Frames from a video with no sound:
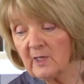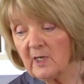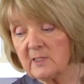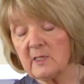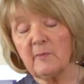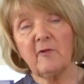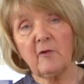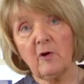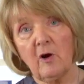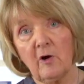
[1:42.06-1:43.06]
and some are very
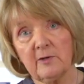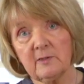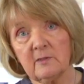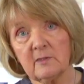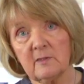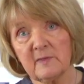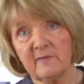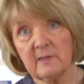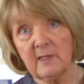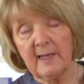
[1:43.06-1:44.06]
hard in terms of
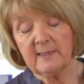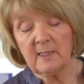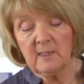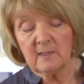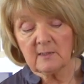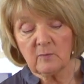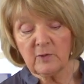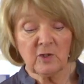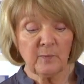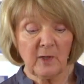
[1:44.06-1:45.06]
the lead. So we
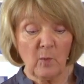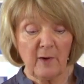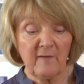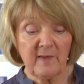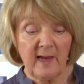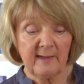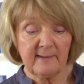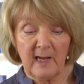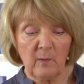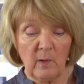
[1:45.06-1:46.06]
should be aware of that and
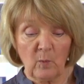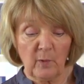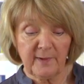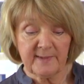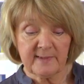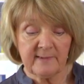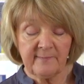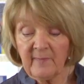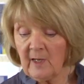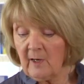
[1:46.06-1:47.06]
how it works.
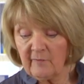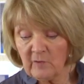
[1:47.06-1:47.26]
Of